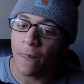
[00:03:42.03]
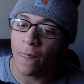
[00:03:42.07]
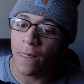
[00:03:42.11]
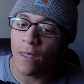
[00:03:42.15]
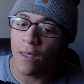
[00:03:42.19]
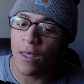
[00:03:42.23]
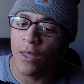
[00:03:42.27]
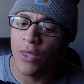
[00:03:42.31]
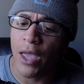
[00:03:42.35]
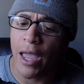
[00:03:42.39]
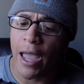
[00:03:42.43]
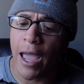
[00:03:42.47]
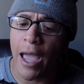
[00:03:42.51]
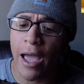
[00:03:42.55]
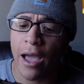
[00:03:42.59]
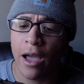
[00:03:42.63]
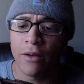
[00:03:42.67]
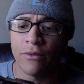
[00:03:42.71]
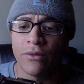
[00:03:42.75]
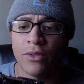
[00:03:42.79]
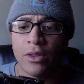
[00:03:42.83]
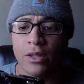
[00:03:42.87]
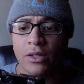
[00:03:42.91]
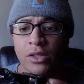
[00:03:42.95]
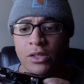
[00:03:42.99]
They
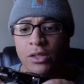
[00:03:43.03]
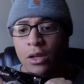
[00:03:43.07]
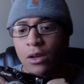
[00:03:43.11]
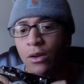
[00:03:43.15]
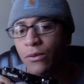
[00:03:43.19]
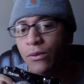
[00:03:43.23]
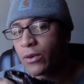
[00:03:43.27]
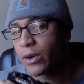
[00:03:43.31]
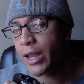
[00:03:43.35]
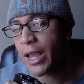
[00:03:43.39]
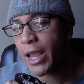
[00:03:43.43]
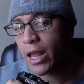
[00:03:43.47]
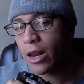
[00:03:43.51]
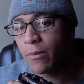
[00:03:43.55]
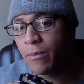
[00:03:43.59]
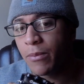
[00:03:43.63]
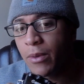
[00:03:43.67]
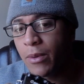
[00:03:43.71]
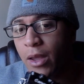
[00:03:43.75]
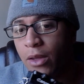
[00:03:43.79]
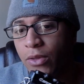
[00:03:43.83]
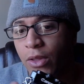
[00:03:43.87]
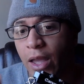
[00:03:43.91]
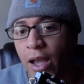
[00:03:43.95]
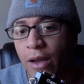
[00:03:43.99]
have the silver Canon
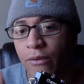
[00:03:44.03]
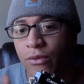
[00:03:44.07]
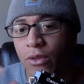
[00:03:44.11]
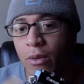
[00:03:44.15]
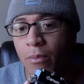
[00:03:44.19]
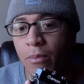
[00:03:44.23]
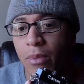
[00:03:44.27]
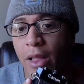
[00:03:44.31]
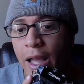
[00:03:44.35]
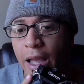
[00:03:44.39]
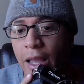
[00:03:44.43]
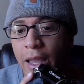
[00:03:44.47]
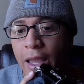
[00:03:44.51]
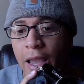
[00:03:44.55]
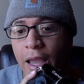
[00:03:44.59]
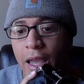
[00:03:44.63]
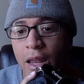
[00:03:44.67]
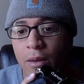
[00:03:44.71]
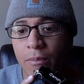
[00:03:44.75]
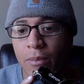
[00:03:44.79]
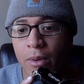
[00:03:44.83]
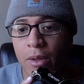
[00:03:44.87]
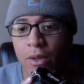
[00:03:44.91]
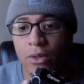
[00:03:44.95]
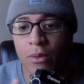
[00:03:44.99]
P and they have the black
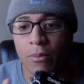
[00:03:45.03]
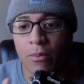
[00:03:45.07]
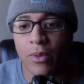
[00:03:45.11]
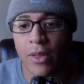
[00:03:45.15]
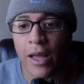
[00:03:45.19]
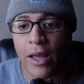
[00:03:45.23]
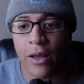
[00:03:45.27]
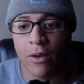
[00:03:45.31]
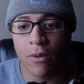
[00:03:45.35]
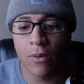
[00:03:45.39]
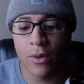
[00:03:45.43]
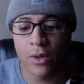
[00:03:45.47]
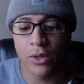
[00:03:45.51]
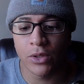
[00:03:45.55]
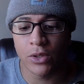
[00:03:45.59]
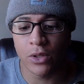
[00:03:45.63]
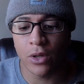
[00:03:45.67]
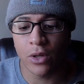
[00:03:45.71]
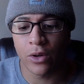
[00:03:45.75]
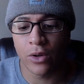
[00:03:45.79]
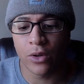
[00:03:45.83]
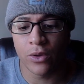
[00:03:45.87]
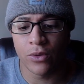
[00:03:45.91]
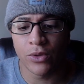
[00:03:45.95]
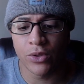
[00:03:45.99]
Canon P. The black ones
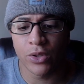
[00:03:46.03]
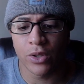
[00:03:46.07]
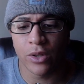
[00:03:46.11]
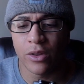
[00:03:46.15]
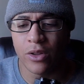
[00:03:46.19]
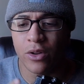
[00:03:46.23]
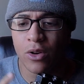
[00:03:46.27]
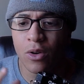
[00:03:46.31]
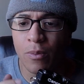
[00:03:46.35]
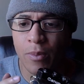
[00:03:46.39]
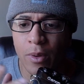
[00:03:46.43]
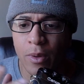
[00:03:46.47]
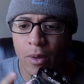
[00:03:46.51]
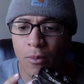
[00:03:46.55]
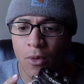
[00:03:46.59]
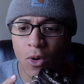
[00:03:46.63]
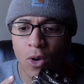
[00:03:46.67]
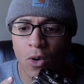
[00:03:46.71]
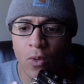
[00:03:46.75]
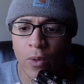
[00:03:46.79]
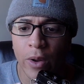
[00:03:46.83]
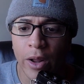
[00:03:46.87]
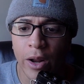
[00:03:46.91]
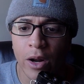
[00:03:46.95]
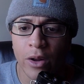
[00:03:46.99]
are usually a little bit
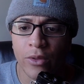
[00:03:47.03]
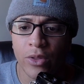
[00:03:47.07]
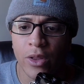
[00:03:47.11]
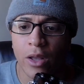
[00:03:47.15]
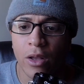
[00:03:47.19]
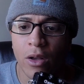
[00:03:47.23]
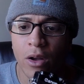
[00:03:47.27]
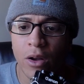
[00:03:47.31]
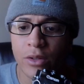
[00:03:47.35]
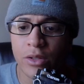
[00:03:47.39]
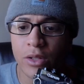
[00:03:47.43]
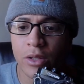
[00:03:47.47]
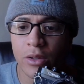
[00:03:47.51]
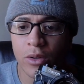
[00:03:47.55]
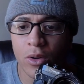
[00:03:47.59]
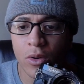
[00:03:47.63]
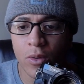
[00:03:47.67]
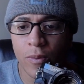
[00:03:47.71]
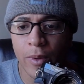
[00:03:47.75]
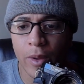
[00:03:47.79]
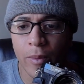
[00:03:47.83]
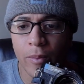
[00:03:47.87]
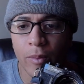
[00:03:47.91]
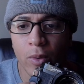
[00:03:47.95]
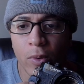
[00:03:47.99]
more rare and they cost a little
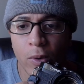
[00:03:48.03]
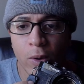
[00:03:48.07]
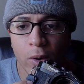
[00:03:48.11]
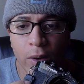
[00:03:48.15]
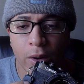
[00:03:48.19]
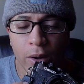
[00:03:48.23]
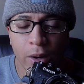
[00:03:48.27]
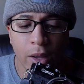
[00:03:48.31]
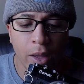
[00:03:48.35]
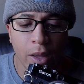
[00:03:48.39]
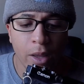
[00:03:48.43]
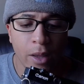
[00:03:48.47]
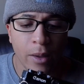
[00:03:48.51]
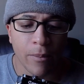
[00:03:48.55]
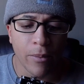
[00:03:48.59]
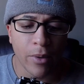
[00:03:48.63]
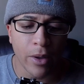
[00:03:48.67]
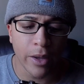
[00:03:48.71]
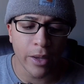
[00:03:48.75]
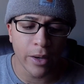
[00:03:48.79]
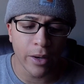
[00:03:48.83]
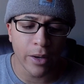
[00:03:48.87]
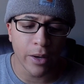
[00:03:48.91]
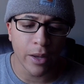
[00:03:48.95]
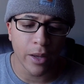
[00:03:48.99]
bit more,
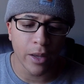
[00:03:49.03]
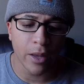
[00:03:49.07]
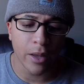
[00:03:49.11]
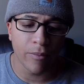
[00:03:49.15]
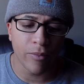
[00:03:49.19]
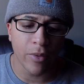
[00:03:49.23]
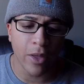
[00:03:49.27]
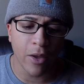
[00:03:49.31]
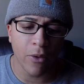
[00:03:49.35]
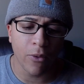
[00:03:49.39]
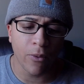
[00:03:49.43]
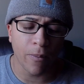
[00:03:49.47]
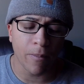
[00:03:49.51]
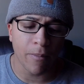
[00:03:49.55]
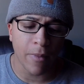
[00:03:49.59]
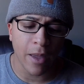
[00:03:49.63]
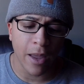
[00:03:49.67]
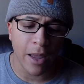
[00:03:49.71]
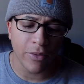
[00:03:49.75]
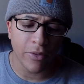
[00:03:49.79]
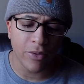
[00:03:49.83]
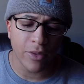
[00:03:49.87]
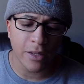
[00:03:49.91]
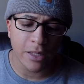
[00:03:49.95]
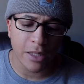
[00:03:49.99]
but they
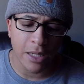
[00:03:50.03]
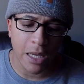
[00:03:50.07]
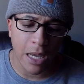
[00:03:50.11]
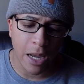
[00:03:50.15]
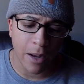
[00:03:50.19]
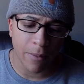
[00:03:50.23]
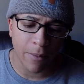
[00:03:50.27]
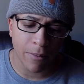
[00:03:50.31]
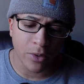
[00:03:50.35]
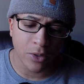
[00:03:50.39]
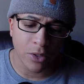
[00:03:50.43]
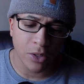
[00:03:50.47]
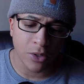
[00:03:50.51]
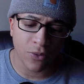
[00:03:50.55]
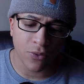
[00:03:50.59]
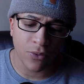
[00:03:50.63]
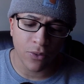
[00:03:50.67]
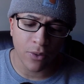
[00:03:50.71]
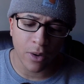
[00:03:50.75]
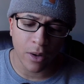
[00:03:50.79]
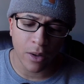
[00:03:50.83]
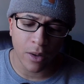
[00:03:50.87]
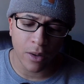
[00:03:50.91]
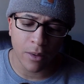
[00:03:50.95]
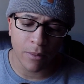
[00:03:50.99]
made these cameras
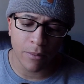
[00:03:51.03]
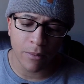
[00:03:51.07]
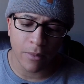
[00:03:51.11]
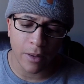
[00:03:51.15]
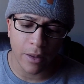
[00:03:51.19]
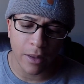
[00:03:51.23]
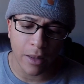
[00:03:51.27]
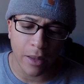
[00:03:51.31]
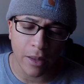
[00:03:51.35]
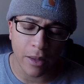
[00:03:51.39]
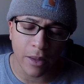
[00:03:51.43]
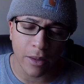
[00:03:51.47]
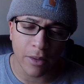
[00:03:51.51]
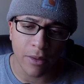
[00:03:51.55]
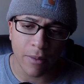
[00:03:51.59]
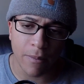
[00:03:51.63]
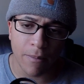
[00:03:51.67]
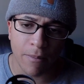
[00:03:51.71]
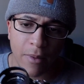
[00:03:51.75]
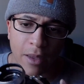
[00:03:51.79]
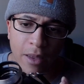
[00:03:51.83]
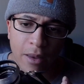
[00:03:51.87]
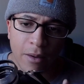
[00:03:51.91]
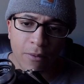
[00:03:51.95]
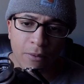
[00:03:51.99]
from the
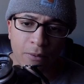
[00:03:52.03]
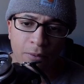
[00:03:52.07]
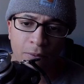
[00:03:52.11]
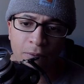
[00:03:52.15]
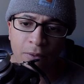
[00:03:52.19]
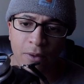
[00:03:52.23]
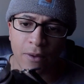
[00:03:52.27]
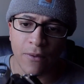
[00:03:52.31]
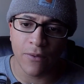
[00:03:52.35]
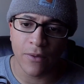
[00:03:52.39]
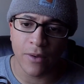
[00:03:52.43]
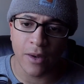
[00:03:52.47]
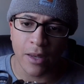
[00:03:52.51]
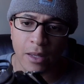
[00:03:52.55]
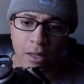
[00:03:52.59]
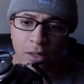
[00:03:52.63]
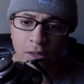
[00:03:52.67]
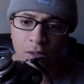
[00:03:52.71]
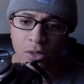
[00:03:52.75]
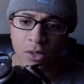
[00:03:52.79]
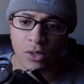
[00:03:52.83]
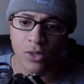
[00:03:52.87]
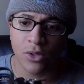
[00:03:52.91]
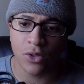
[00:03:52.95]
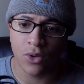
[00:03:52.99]
mid
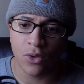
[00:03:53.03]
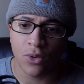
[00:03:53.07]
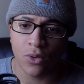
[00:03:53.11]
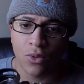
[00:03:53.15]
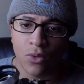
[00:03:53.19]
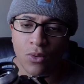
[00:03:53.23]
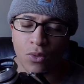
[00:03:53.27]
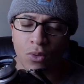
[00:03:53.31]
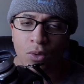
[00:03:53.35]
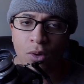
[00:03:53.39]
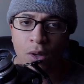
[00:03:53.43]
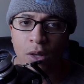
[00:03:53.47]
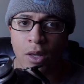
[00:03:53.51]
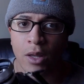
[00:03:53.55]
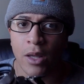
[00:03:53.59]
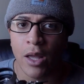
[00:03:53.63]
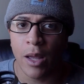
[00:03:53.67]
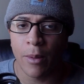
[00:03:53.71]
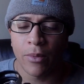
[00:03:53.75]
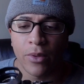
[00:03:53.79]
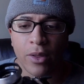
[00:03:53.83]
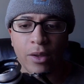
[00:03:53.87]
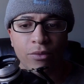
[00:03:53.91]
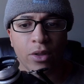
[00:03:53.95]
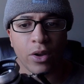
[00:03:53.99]
50s to,
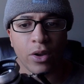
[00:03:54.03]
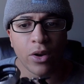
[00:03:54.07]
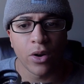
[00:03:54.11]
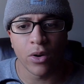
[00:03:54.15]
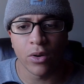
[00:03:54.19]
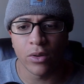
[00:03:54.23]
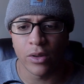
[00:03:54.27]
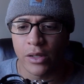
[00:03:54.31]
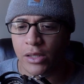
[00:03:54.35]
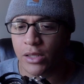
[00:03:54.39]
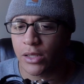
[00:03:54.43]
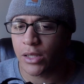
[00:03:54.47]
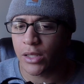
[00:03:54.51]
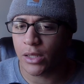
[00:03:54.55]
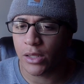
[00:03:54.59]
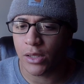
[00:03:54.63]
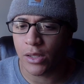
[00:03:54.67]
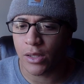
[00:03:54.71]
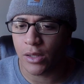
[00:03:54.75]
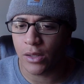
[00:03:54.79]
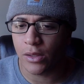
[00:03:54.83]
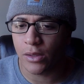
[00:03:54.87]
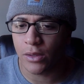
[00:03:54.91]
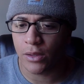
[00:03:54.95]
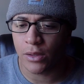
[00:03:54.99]
I believe, the early
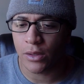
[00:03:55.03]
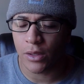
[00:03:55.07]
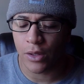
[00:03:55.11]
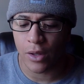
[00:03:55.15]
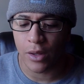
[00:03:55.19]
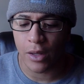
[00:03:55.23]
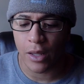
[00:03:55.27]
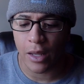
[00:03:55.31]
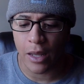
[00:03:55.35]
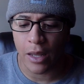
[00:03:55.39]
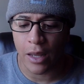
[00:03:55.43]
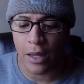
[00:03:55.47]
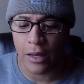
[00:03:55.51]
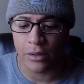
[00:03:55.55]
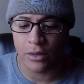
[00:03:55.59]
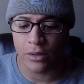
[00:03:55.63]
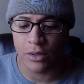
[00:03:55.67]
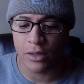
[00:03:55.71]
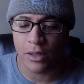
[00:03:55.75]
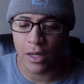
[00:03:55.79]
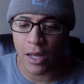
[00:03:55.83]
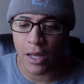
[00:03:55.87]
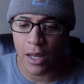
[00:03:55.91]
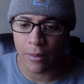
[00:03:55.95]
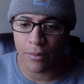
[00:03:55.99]
60s, and then they kind of
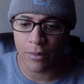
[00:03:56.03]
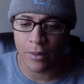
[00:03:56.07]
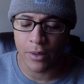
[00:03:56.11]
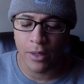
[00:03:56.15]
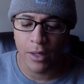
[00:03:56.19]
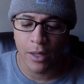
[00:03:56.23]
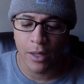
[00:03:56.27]
stopped.